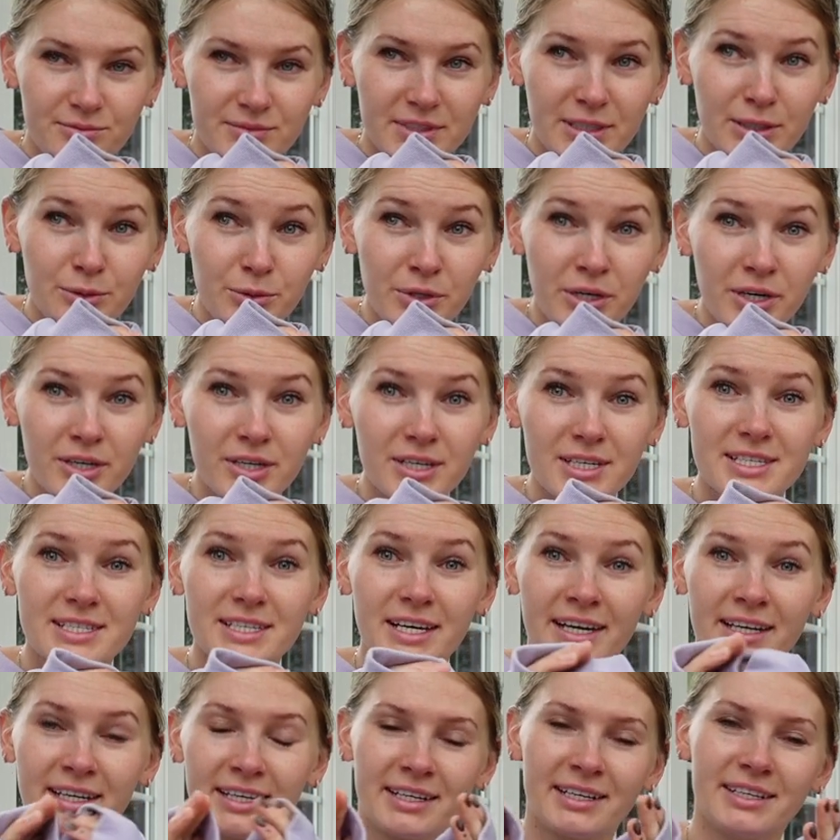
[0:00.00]
And we are
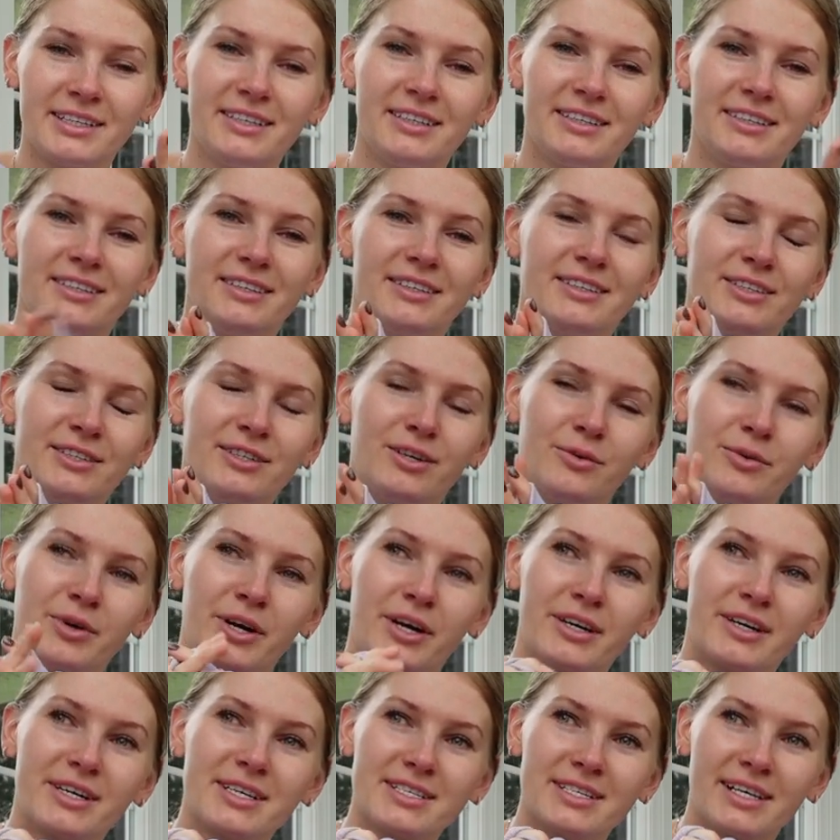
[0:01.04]
excited, you know,
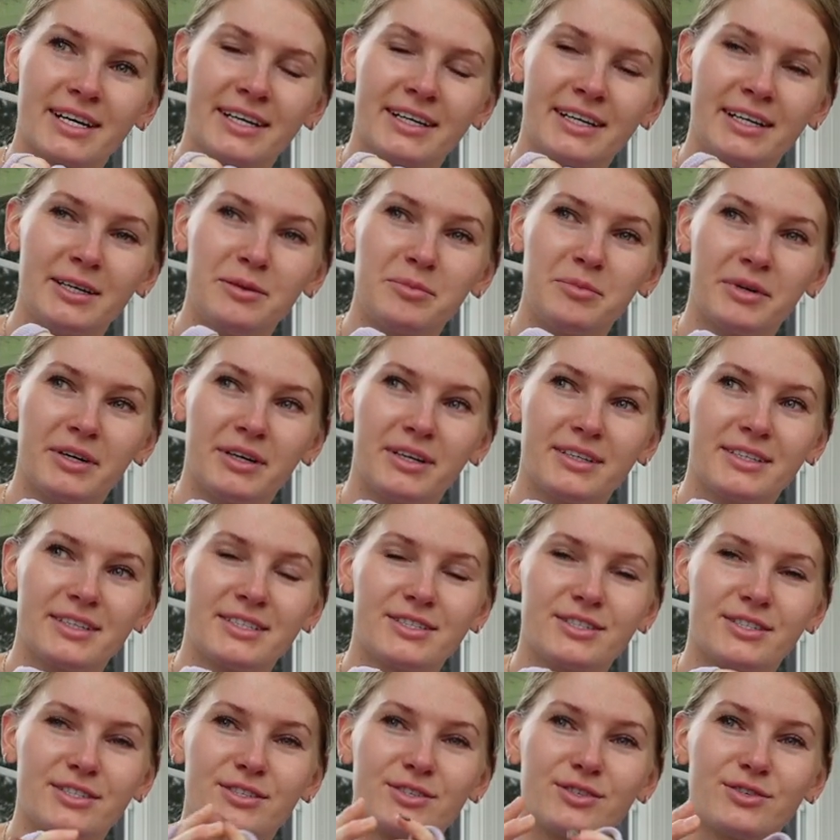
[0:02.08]
but
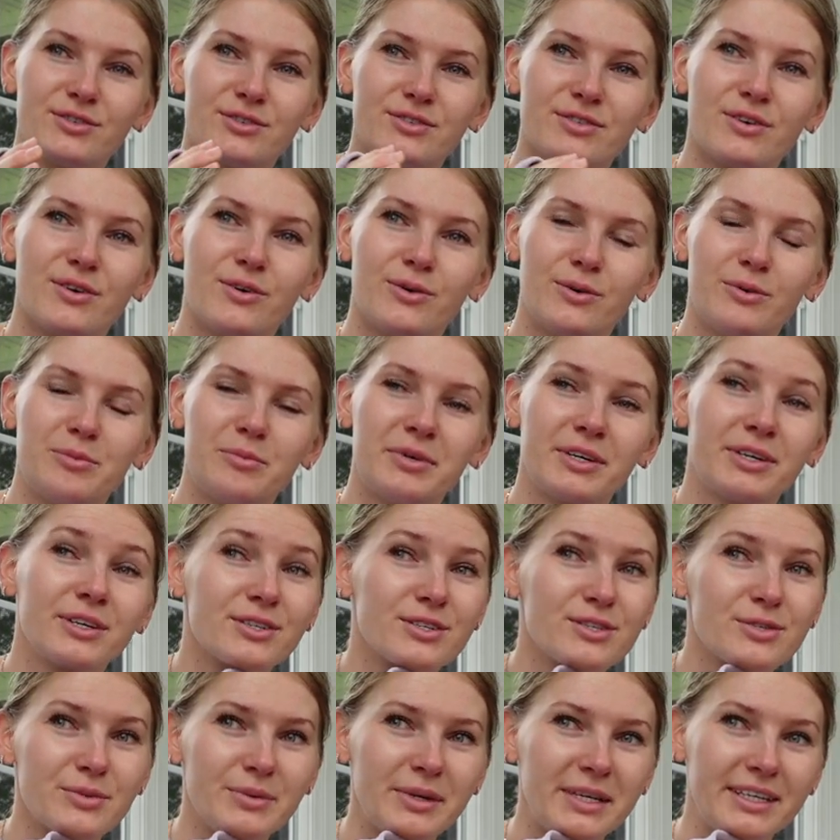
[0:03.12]
it's just so
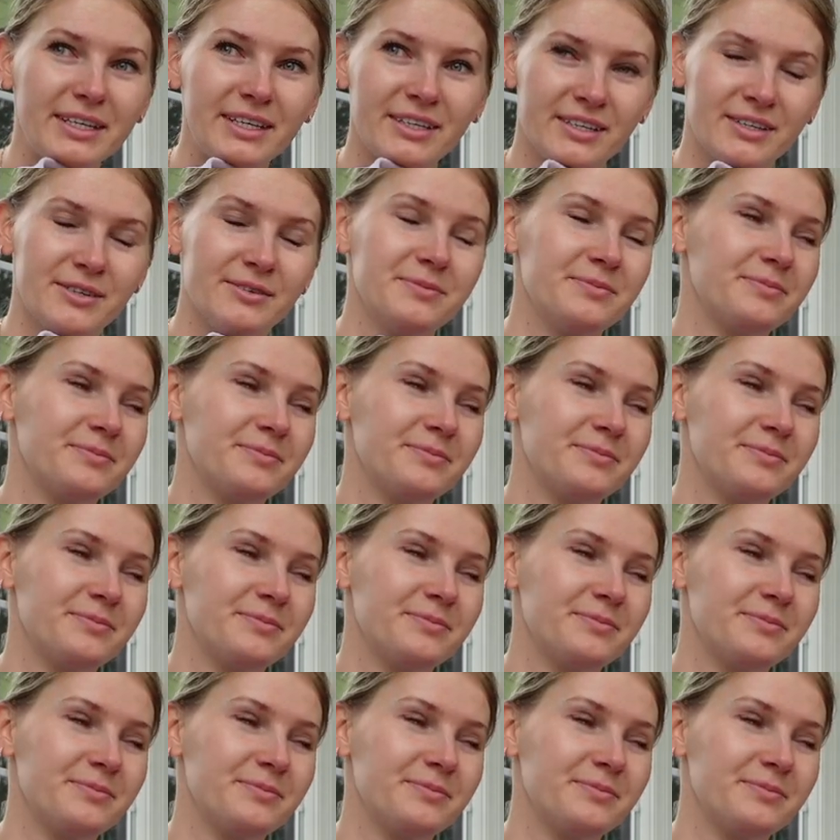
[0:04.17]
bittersweet, you know?